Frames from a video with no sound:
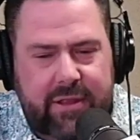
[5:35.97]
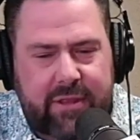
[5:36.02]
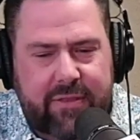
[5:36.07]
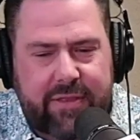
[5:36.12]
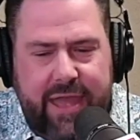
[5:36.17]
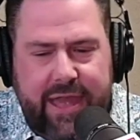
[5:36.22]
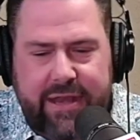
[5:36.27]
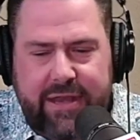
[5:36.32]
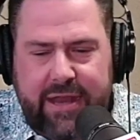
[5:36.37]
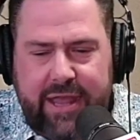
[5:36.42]

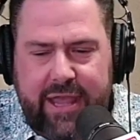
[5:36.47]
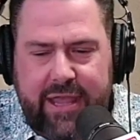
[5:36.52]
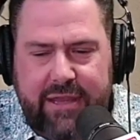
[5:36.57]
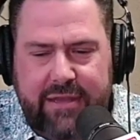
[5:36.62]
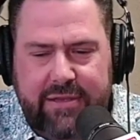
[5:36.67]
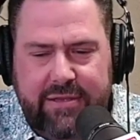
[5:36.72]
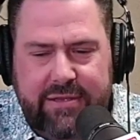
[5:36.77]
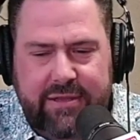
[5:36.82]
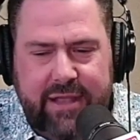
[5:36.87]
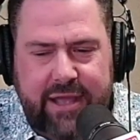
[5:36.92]
That
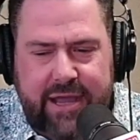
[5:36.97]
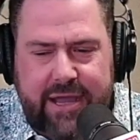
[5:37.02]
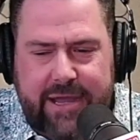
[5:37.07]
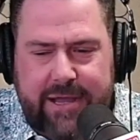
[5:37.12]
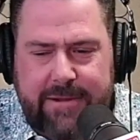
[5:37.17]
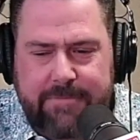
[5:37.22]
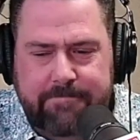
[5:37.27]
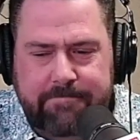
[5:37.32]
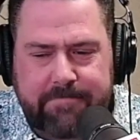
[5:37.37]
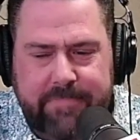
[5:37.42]
night,
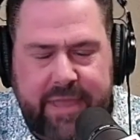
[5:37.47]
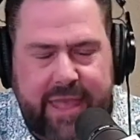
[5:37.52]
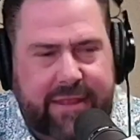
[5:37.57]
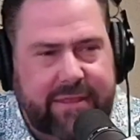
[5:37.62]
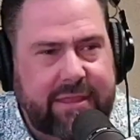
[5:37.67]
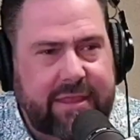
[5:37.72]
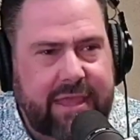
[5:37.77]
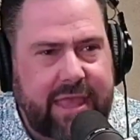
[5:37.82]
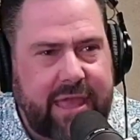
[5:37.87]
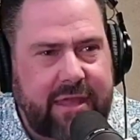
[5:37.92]
at
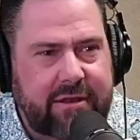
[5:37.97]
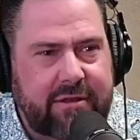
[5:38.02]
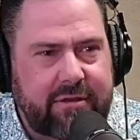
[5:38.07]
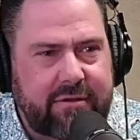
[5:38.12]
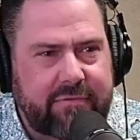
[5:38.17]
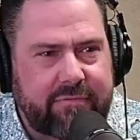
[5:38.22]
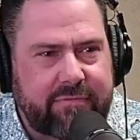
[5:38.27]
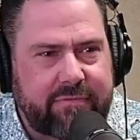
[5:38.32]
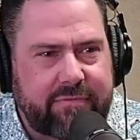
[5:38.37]
the end of